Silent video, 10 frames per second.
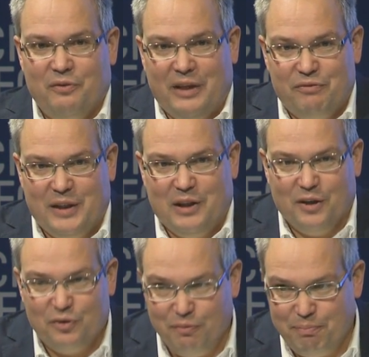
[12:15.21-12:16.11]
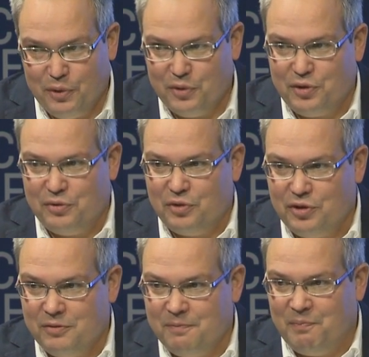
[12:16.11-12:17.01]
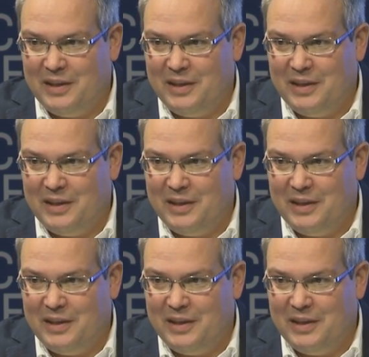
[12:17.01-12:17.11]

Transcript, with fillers: with regard to persons.